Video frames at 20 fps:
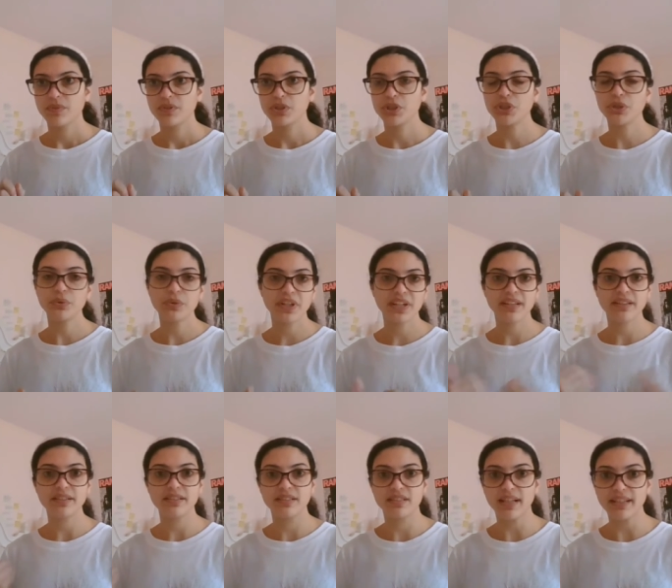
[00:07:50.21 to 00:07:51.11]
shooting
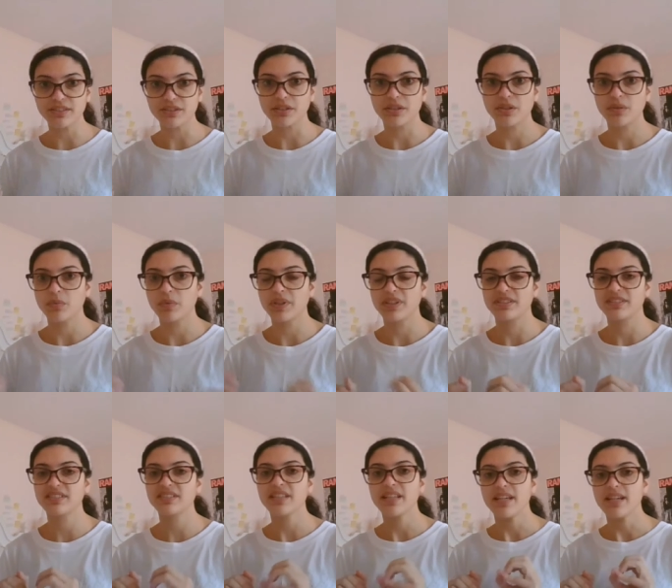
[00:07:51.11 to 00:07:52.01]
in the desert
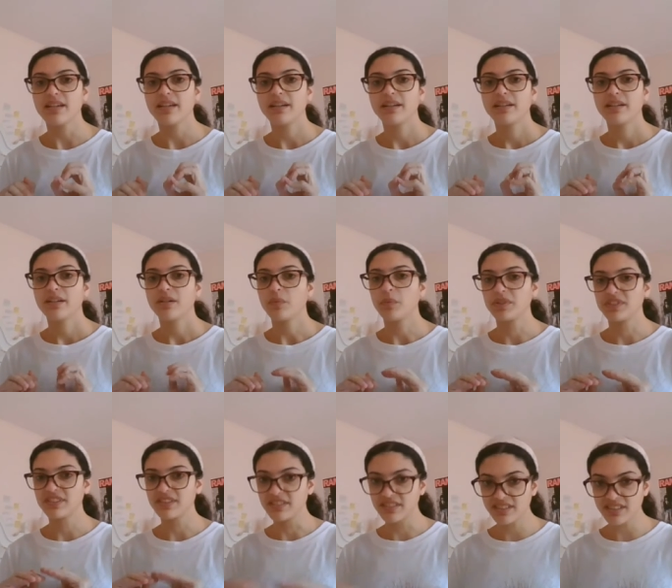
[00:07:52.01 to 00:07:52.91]
was the
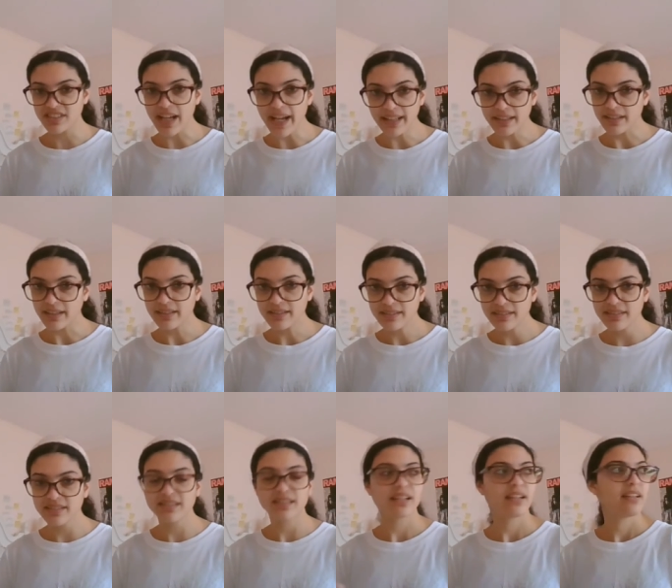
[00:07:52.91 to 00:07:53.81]
was the
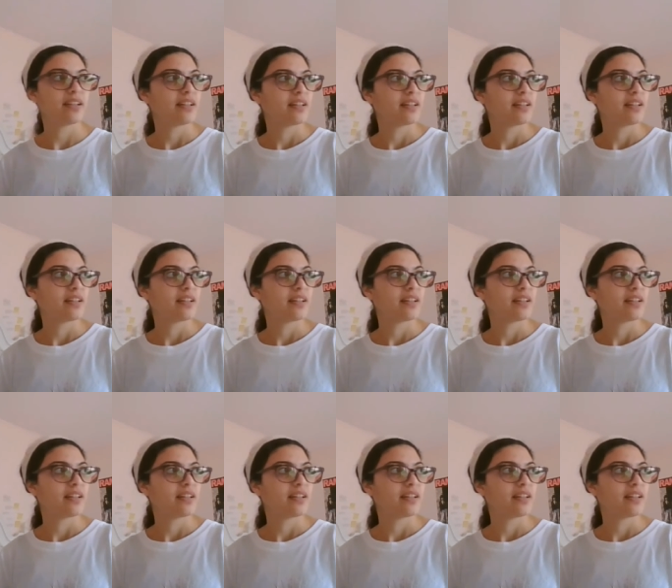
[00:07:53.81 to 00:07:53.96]
silence